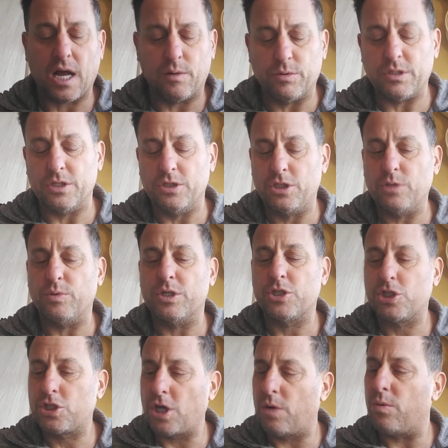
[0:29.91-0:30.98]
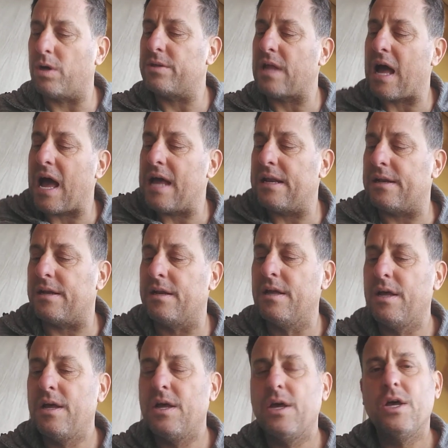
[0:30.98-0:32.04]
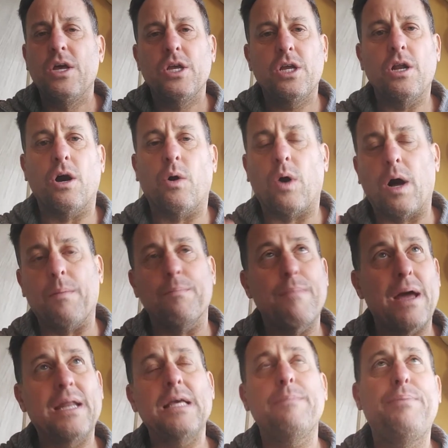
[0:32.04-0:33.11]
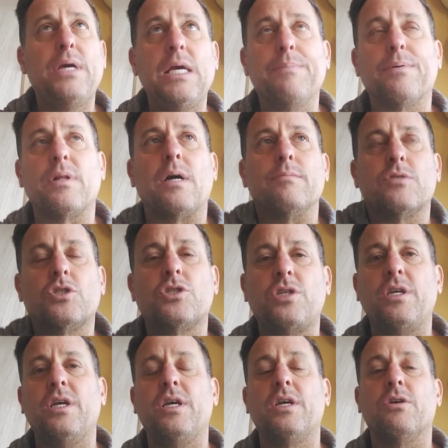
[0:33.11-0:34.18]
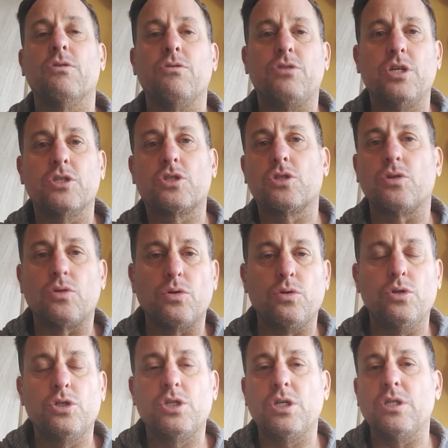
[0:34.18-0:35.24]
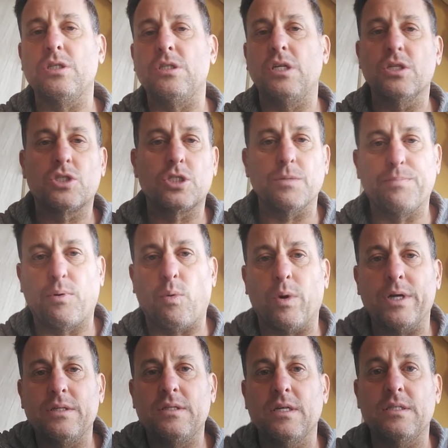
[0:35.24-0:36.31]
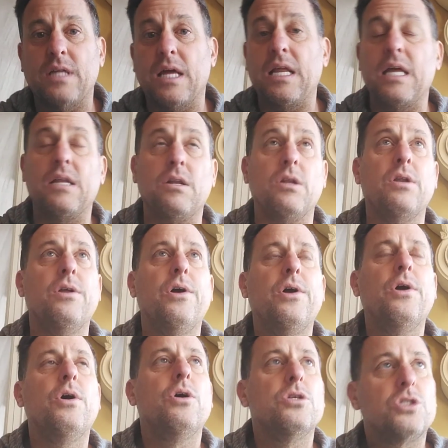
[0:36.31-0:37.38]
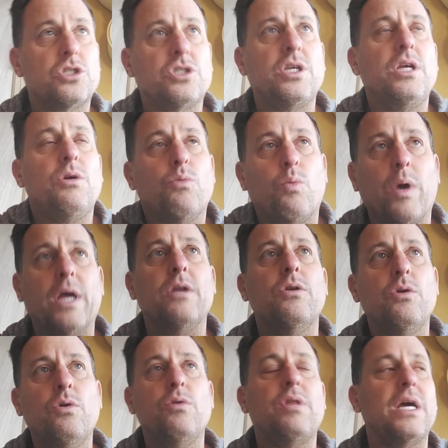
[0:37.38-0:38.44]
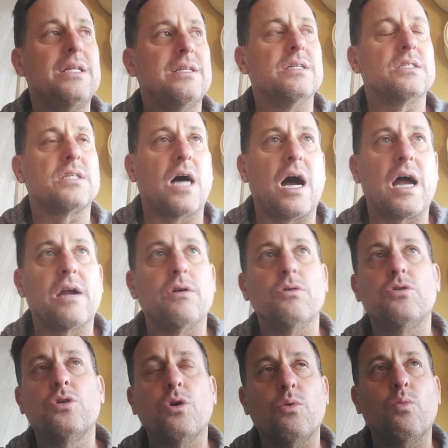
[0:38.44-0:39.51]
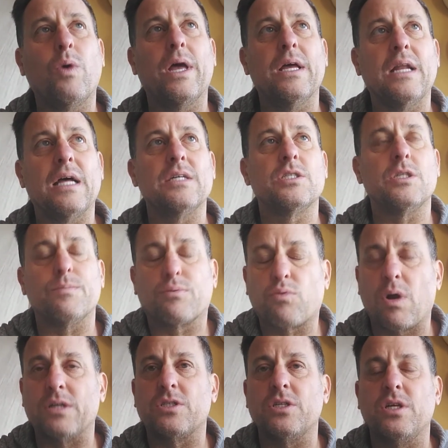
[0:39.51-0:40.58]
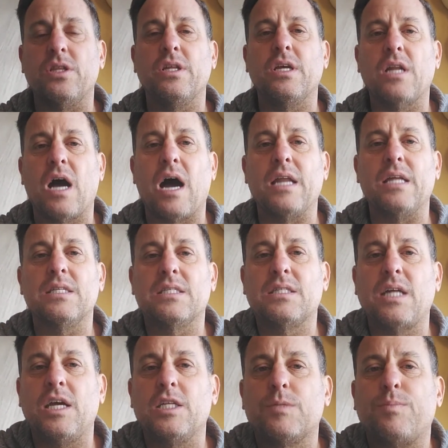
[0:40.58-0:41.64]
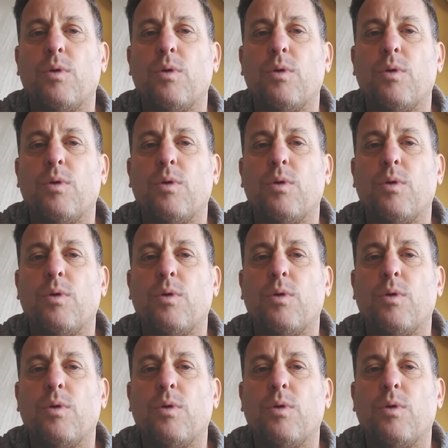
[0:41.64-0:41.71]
I want to do a show on that. And, you know, uh, many people I'm seeing are disillusioned, disappointed. They didn't see win who they desire to win as the president of the United States.